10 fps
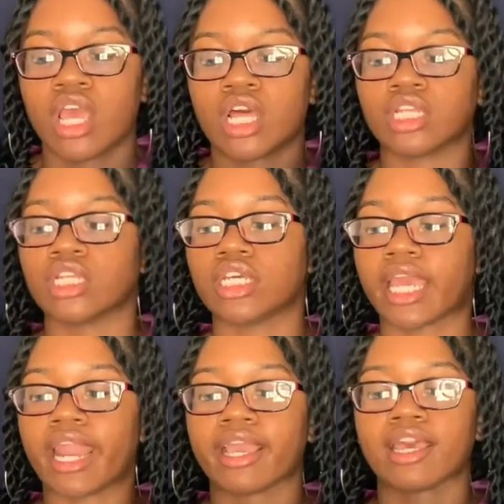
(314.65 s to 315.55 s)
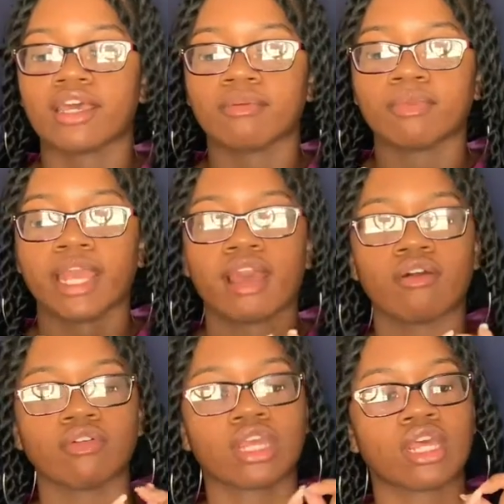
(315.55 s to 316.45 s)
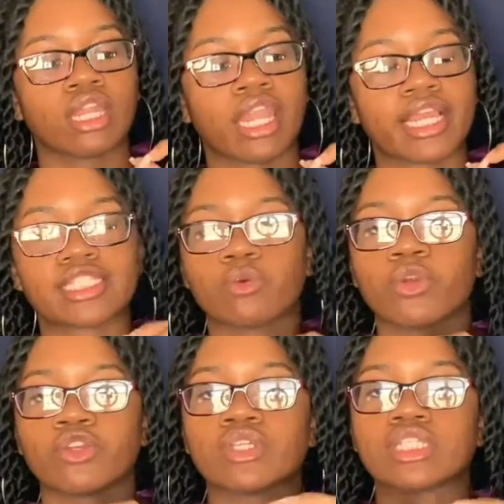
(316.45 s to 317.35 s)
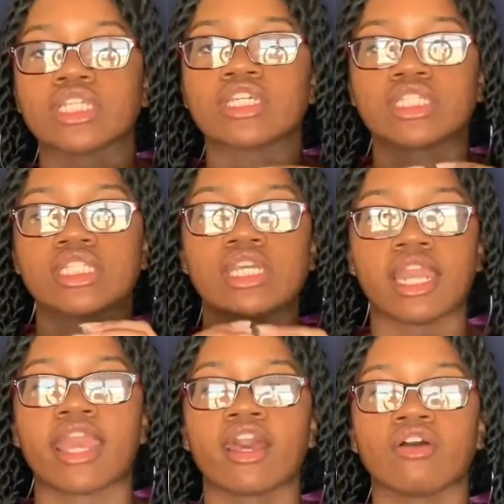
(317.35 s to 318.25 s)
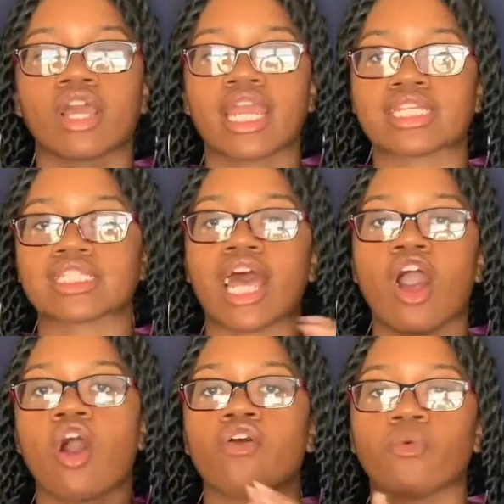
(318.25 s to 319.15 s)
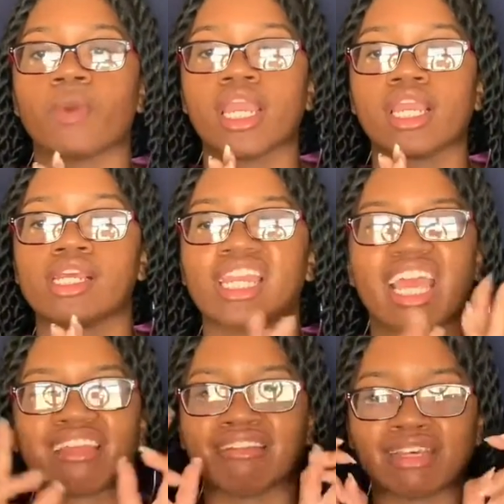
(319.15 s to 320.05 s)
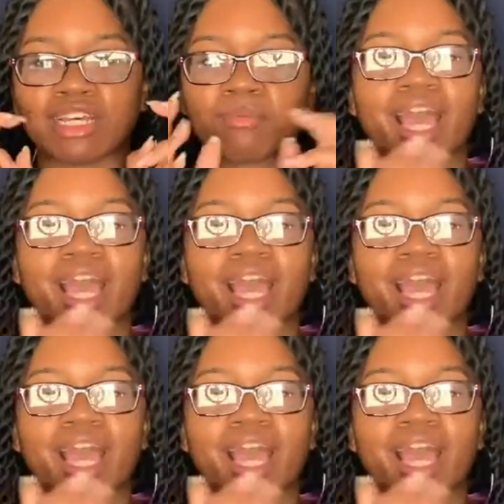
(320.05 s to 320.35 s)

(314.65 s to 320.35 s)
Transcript: look and I cut them down like to where you can still see nail and it's not all the way like nub.